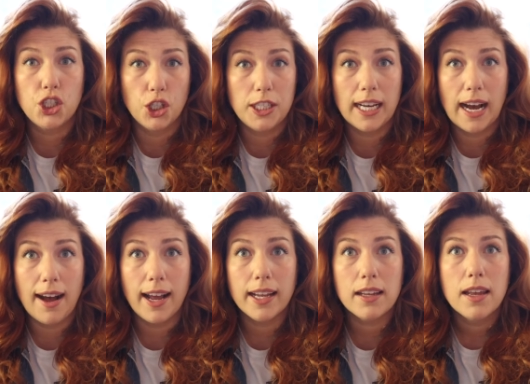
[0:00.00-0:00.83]
a good
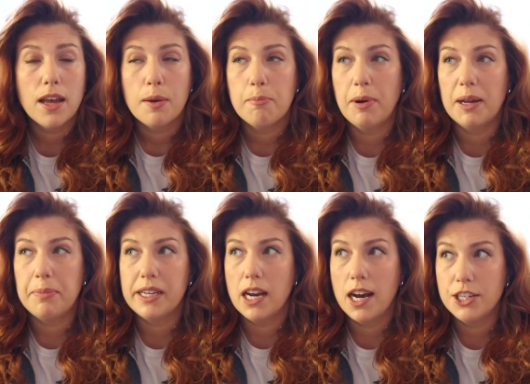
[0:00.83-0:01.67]
guy. But
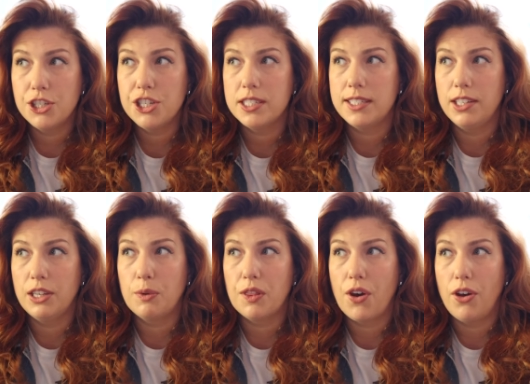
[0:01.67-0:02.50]
because she's
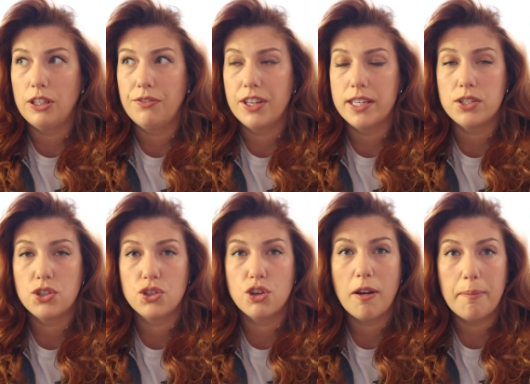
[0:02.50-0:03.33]
dealing with all of
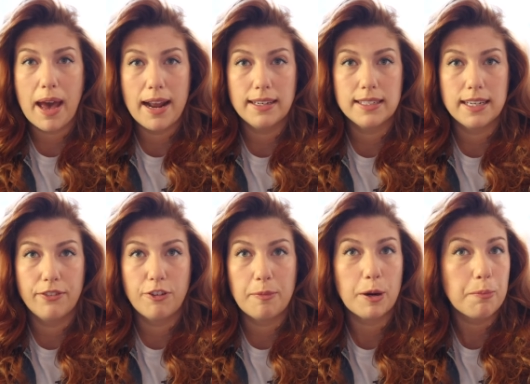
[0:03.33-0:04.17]
this traumatic
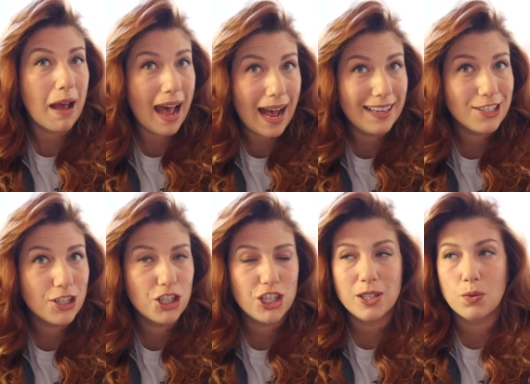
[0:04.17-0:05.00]
stuff from her past,
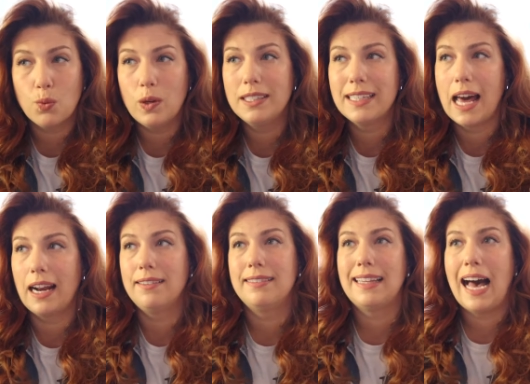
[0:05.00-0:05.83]
she will not
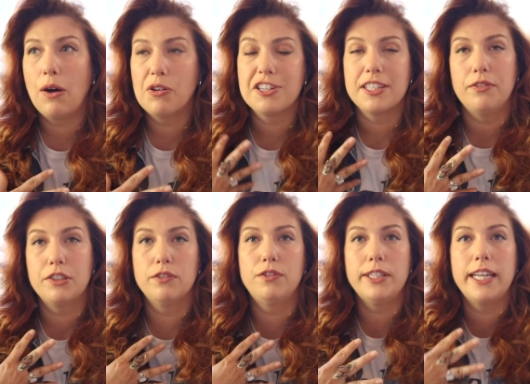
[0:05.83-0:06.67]
allow herself
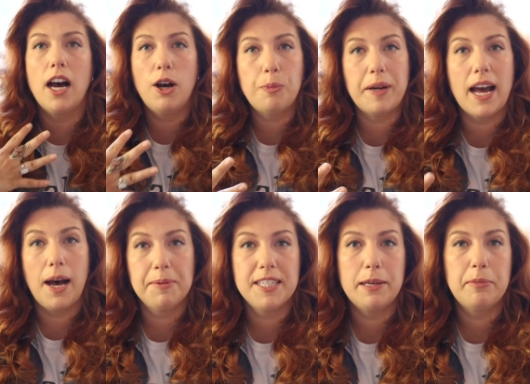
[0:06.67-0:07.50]
to fully open
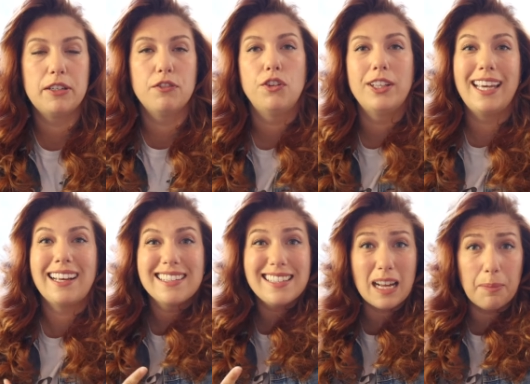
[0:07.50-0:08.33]
up to him and to fully
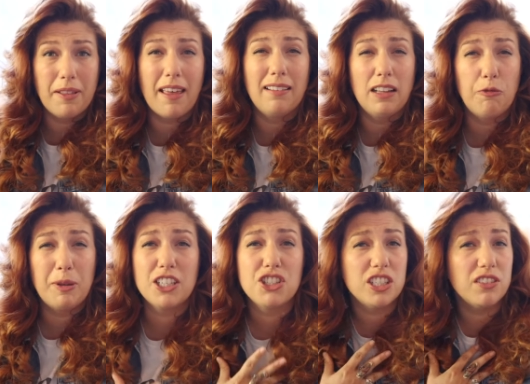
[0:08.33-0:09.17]
accept that love
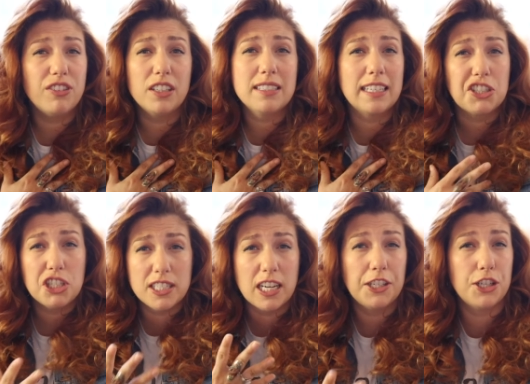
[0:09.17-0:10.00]
because she feels like
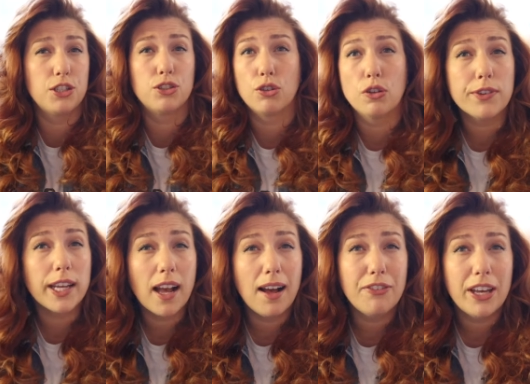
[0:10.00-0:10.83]
she's not
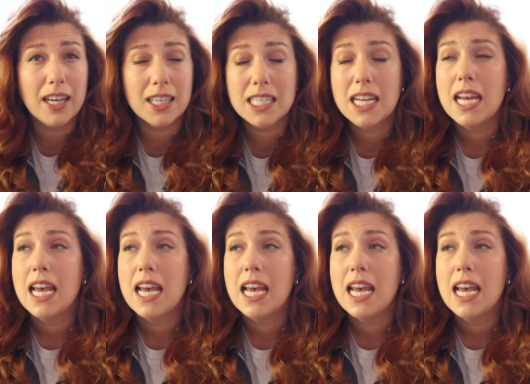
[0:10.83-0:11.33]
deserving of it.